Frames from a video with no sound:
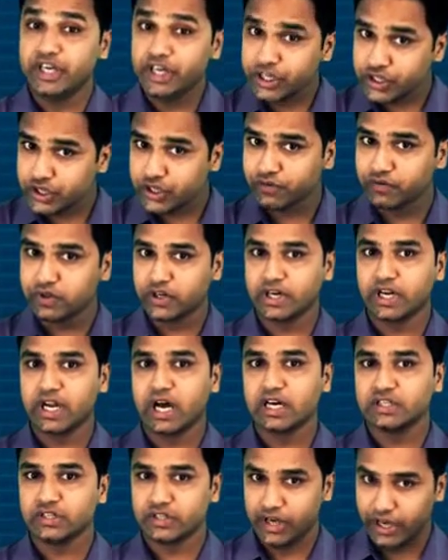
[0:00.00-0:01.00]
each of the
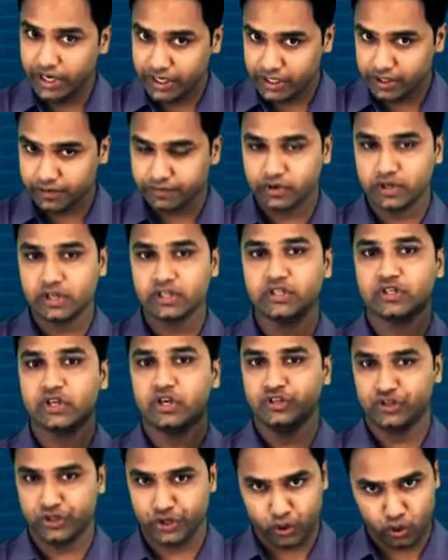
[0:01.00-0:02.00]
class
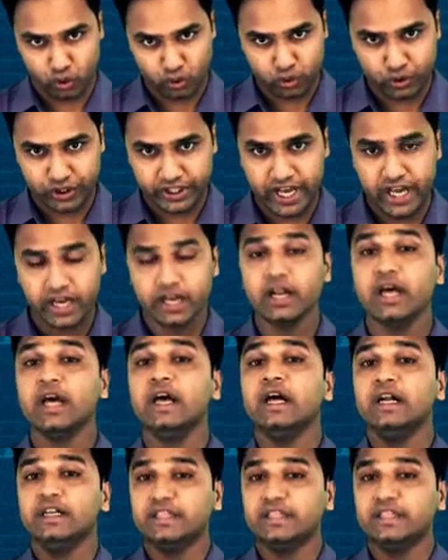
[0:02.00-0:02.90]
intervals 0 to 10,